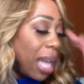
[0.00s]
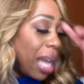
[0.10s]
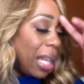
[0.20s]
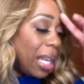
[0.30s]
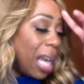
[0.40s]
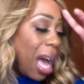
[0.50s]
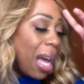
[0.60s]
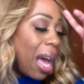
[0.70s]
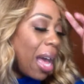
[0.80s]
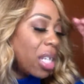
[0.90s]
Lady
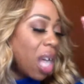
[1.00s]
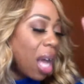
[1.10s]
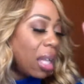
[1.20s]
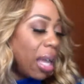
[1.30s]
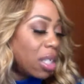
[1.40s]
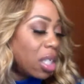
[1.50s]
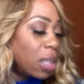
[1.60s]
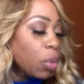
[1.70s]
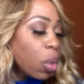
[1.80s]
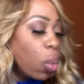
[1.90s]
Gaga and John Legend
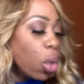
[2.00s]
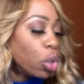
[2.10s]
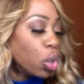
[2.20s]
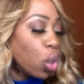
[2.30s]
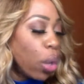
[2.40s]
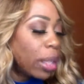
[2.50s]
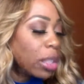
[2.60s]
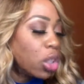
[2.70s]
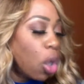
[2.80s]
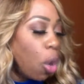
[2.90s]
will join Joe